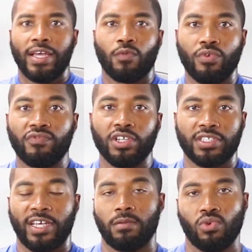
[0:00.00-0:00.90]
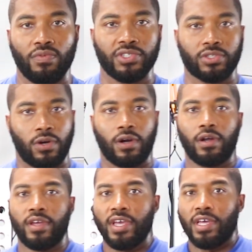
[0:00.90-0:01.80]
we've looked at a movie
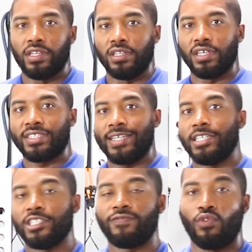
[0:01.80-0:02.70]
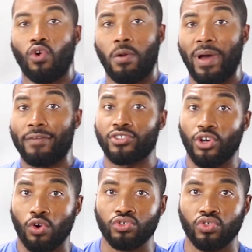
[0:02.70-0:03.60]
star, looked at his form. I've
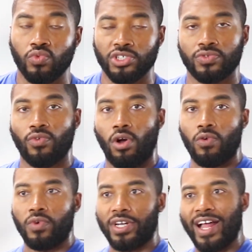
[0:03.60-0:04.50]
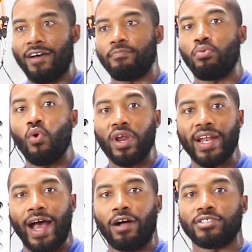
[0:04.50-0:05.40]
told you what's wrong with it. I've
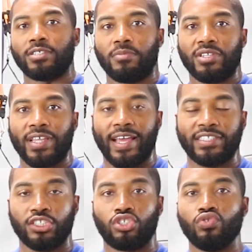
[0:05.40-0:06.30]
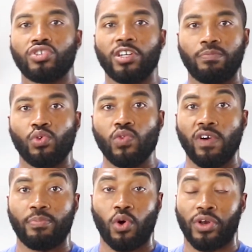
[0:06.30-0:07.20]
pointed out some of the things that you could improve
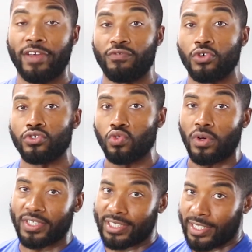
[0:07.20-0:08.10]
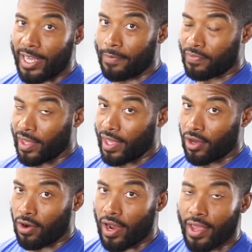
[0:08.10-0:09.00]
upon if you're doing the same thing,
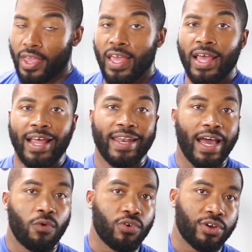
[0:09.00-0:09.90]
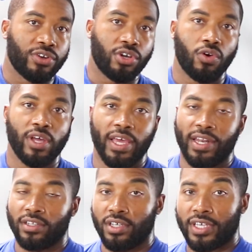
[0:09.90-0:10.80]
all right? Now we're gonna go
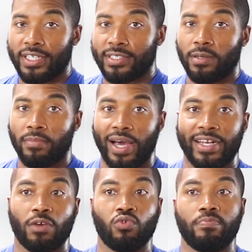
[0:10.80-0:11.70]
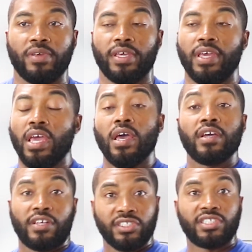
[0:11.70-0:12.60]
ahead and look at somebody that would be
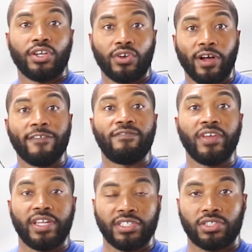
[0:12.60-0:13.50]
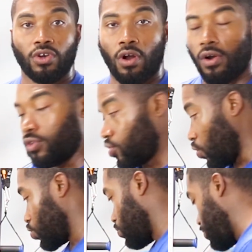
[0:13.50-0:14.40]
considered a fitness star on
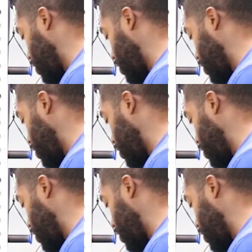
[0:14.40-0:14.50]
social